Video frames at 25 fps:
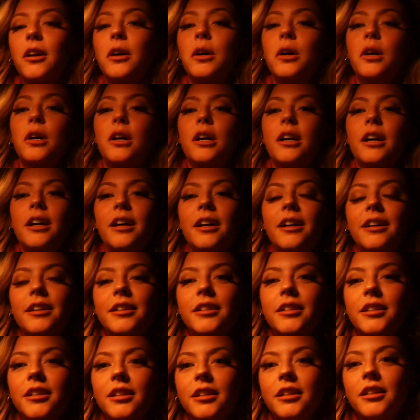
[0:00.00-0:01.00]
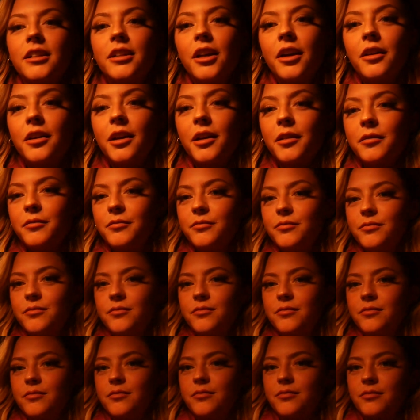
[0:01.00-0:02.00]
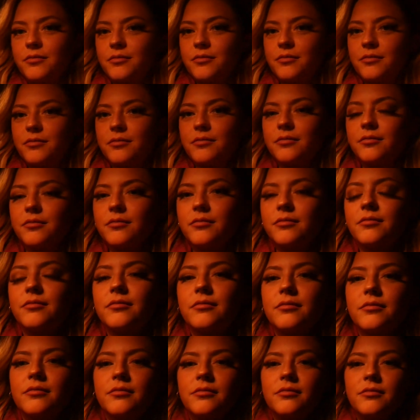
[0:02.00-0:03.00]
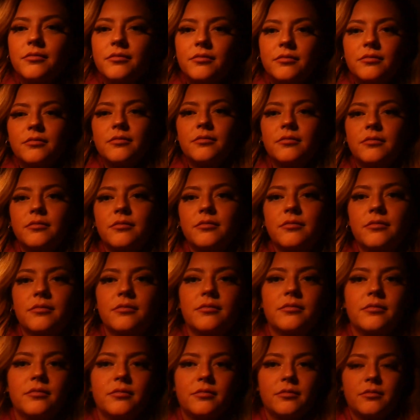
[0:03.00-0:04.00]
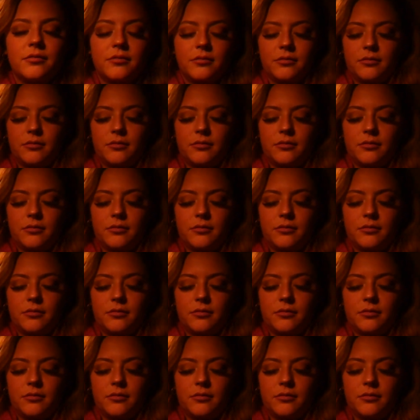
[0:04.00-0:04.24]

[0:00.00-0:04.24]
Oh, oh look, they're really fully. Sit down! You have to see mummy when she's